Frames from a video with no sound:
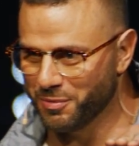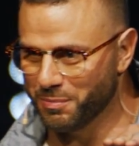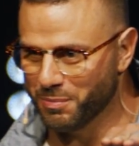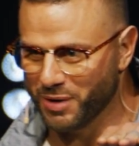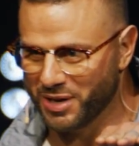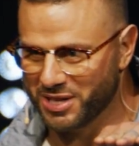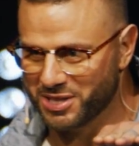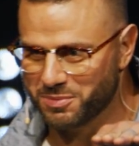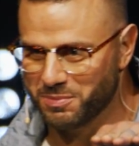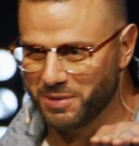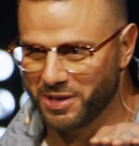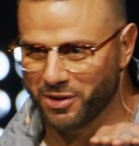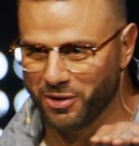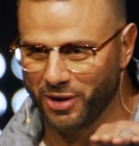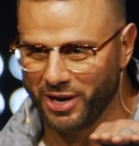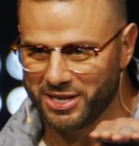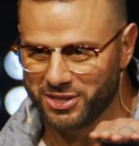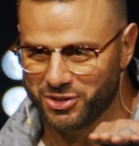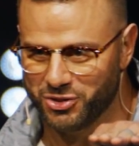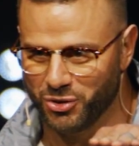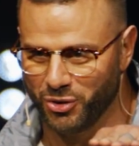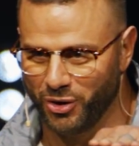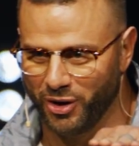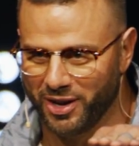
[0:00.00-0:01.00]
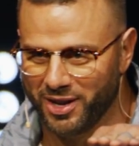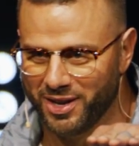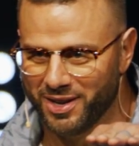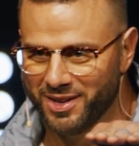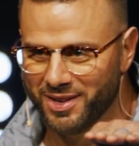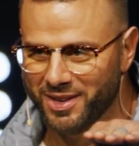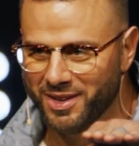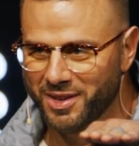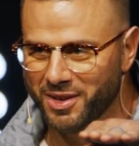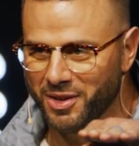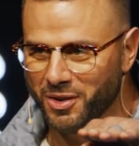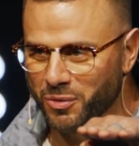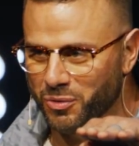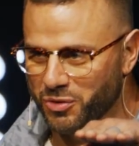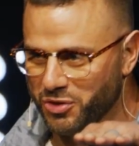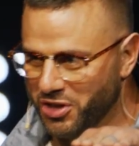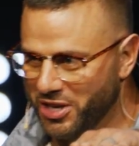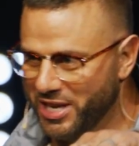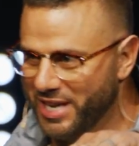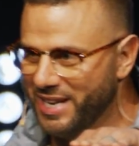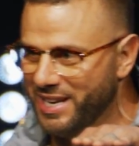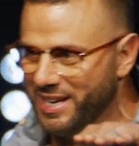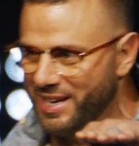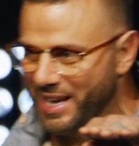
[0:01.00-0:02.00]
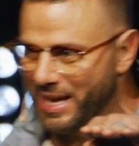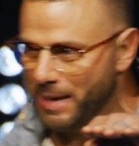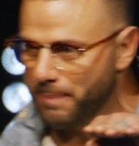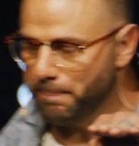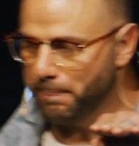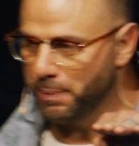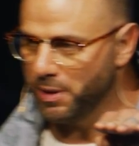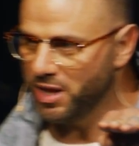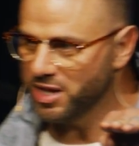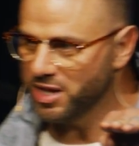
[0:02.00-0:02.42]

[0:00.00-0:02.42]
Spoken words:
who brings me great joy. When you get an A+++,